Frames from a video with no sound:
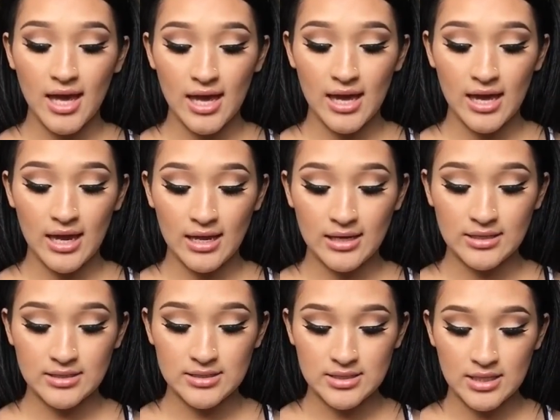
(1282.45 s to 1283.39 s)

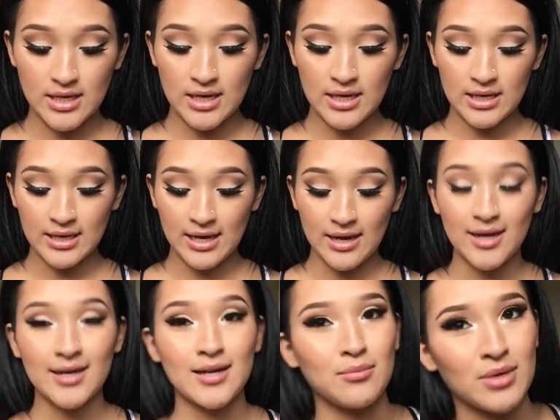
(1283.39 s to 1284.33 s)
And yeah,
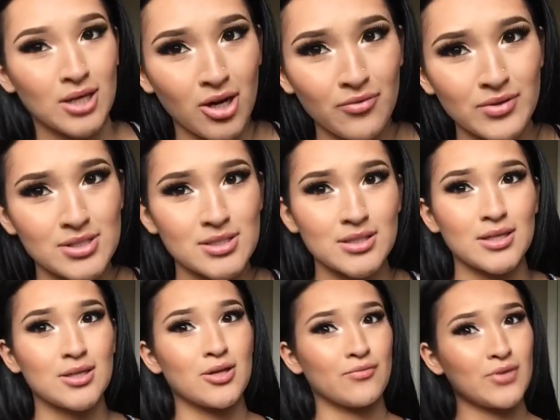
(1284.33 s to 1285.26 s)
and I mean, obviously
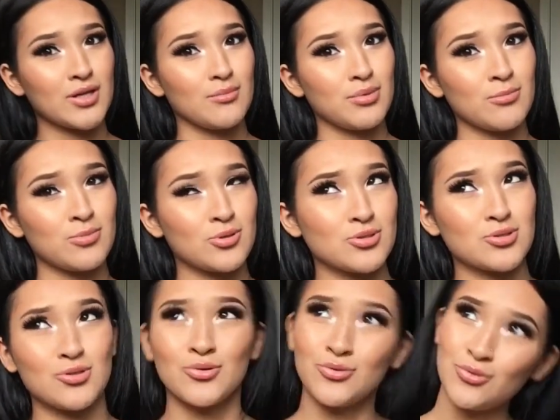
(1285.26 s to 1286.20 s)
they're fucking purple, so
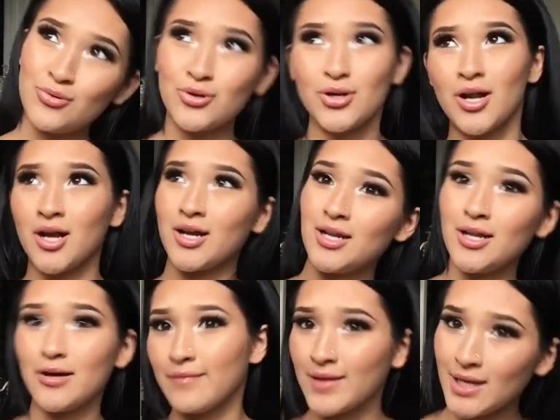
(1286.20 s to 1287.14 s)
we're not gonna
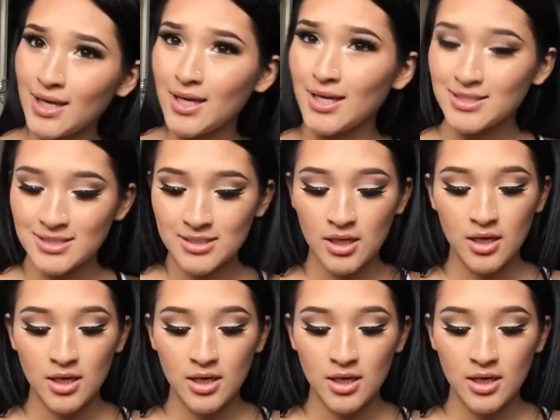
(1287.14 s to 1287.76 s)
love these.